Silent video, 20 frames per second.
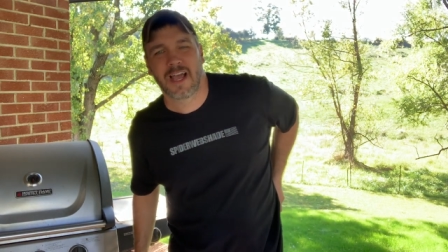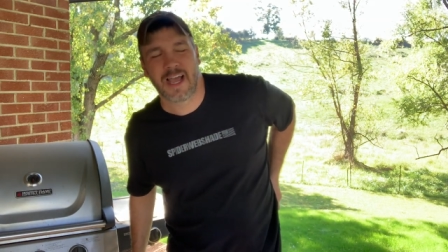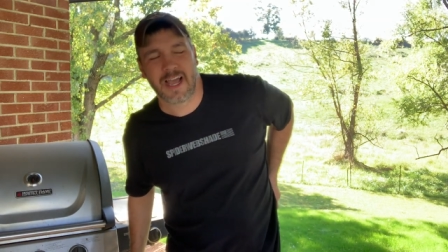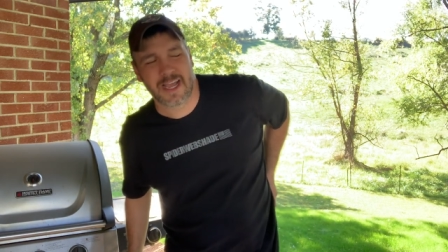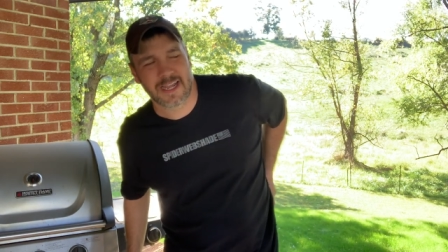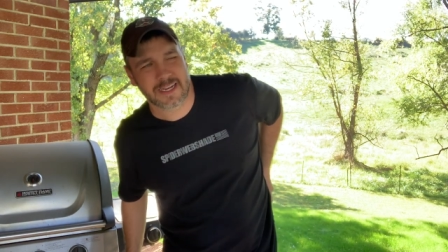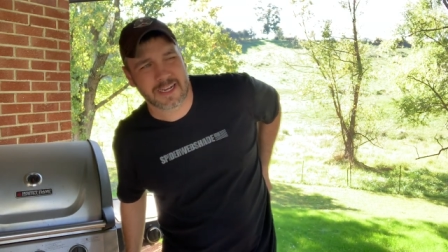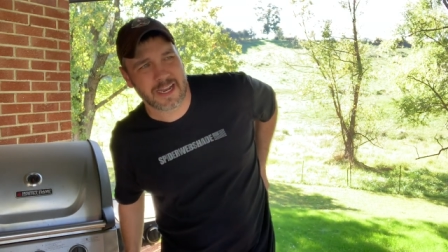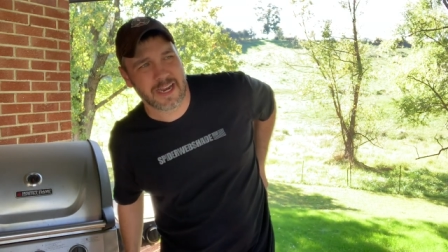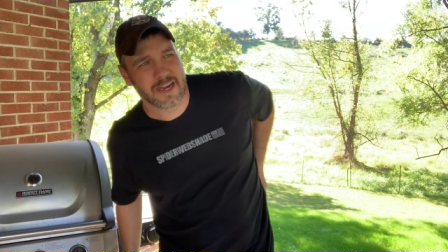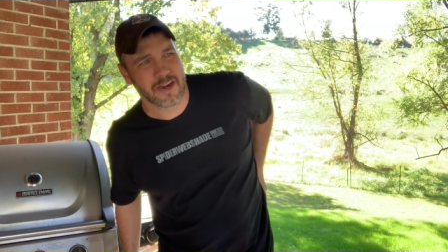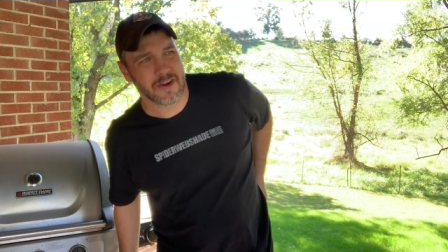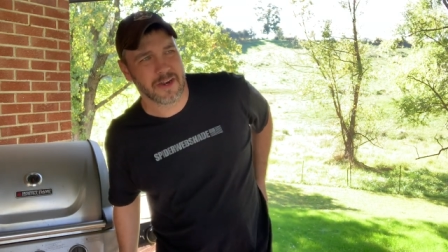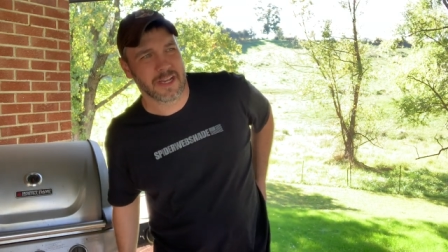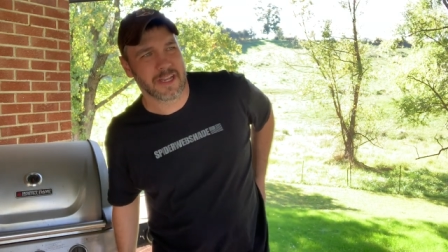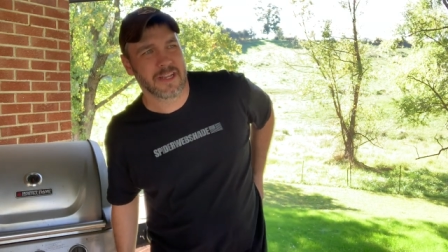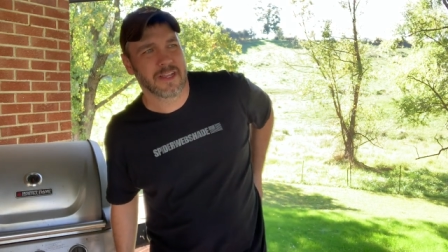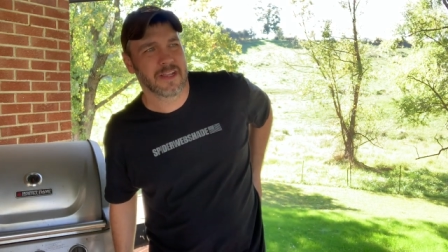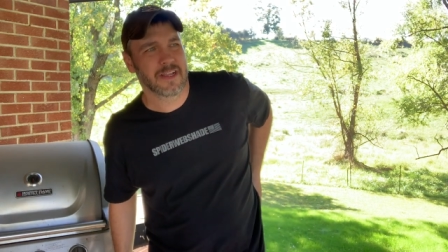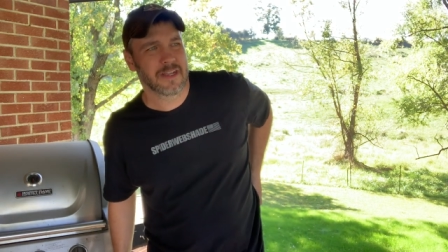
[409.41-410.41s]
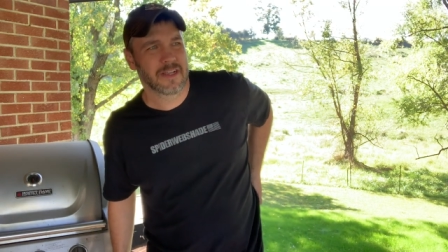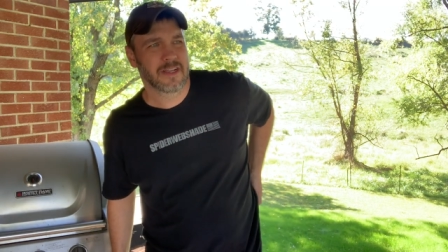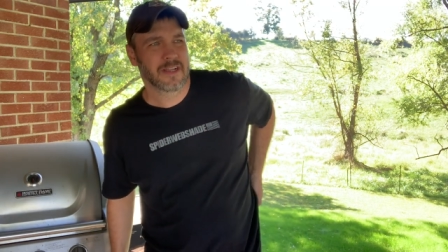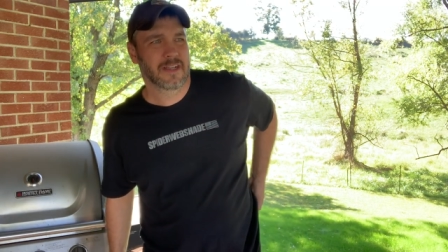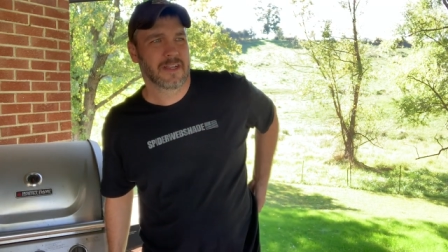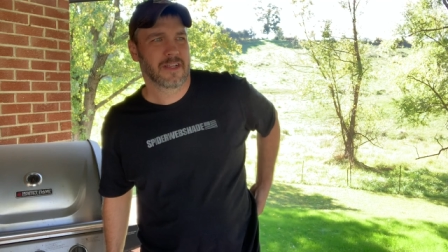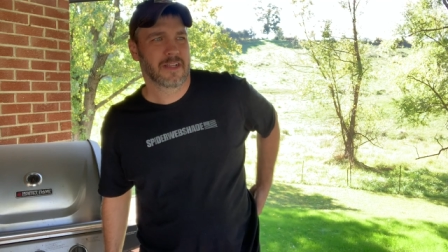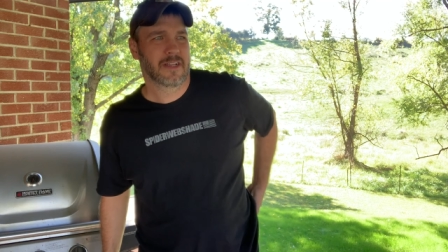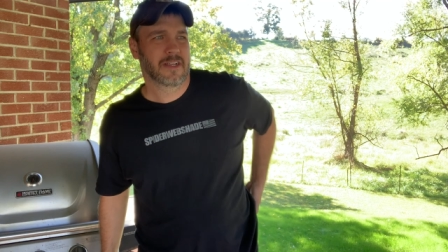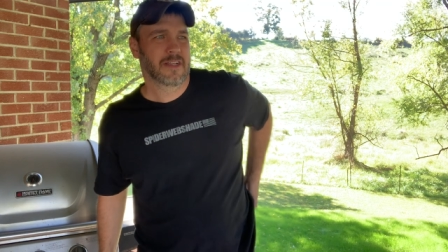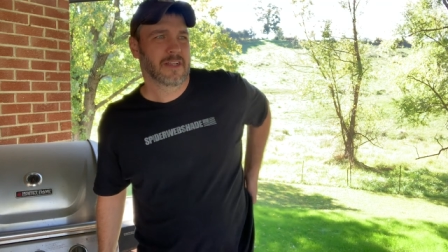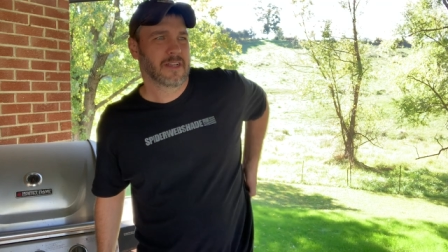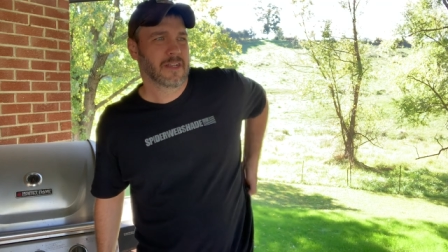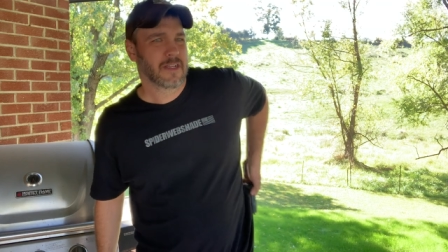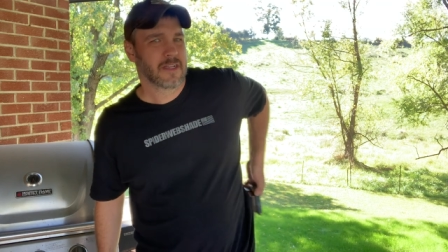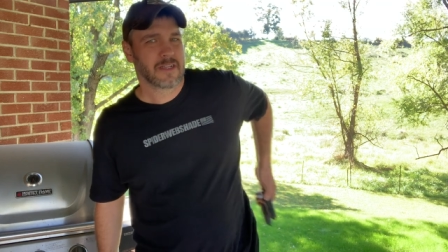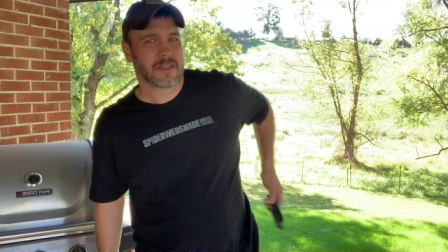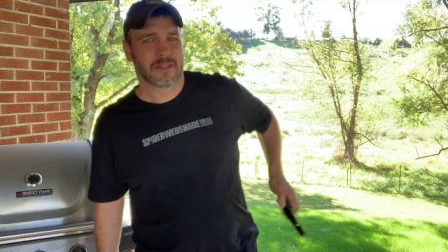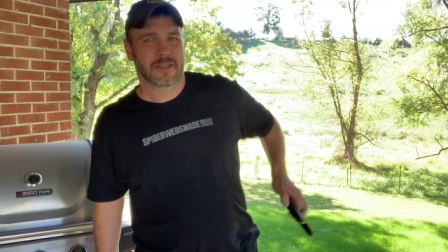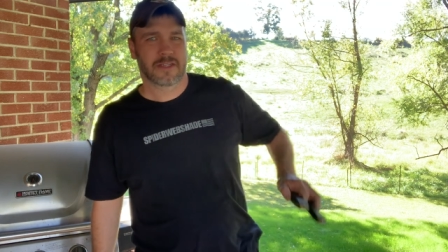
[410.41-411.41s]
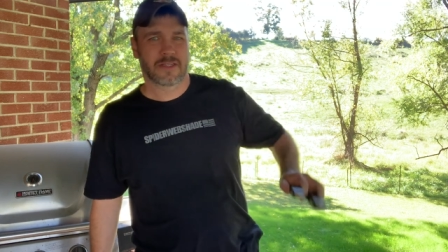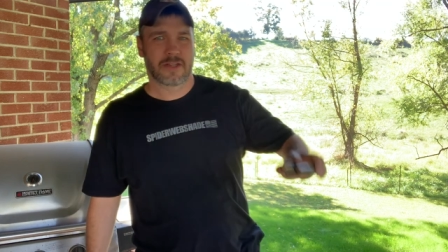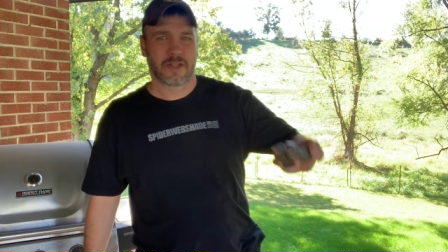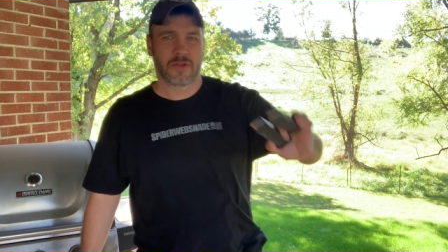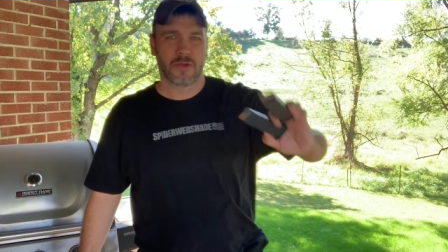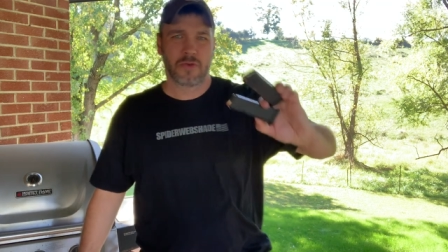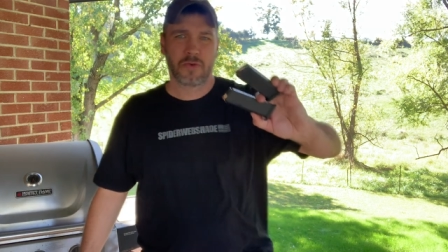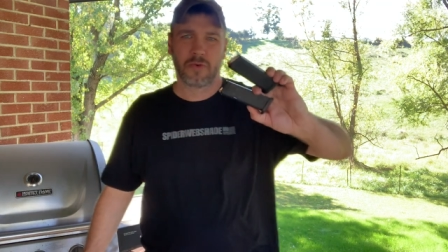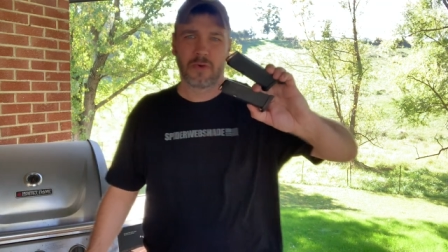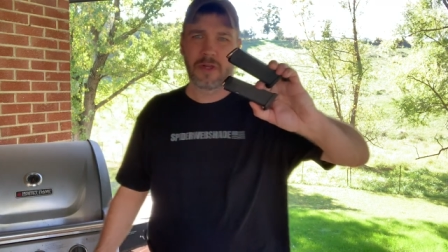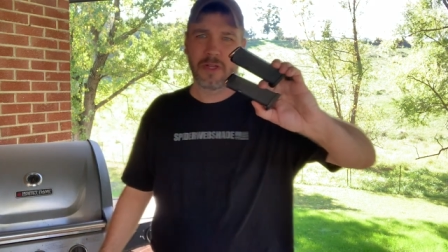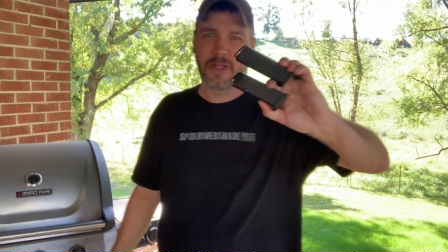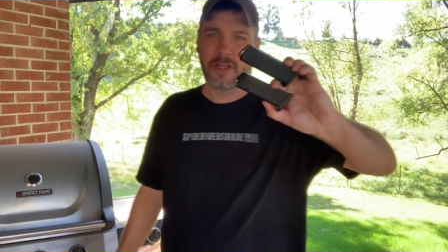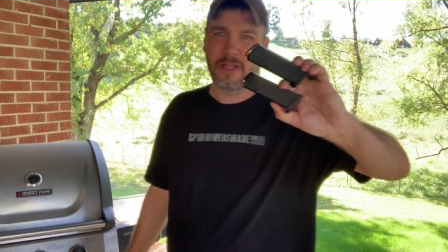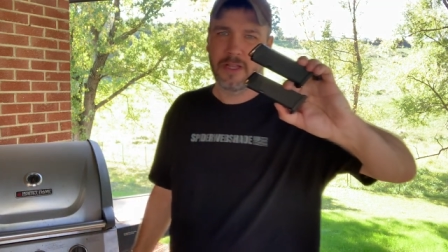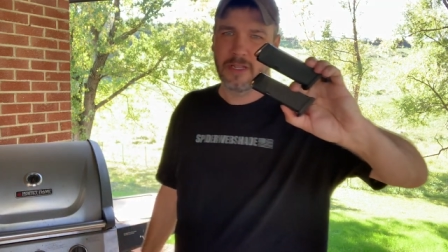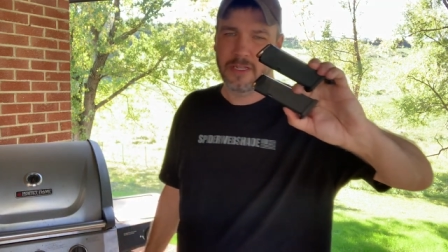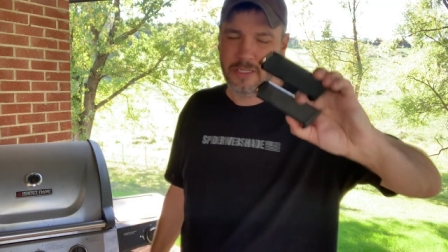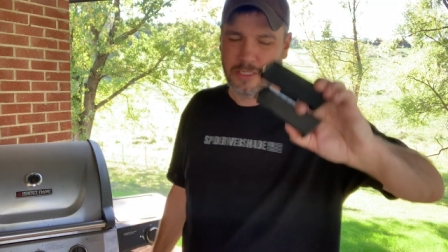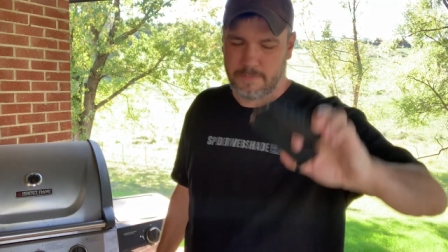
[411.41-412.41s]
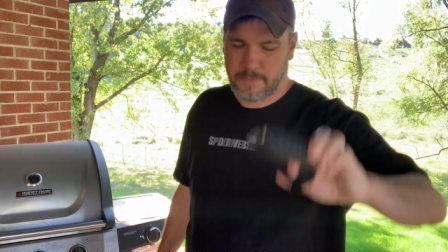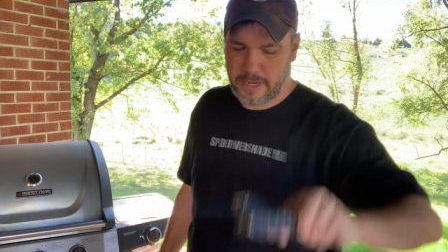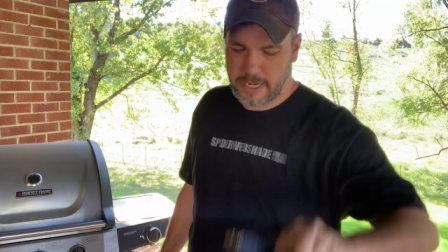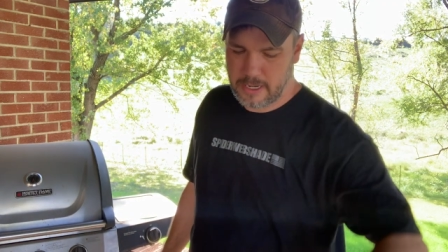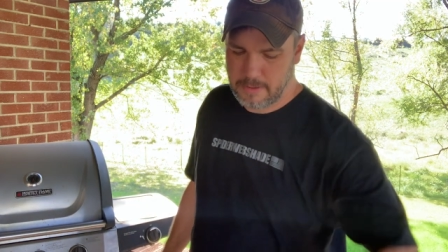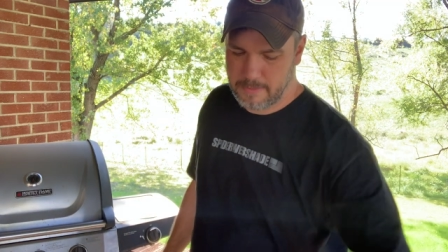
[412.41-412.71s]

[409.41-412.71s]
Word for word: I carry two spare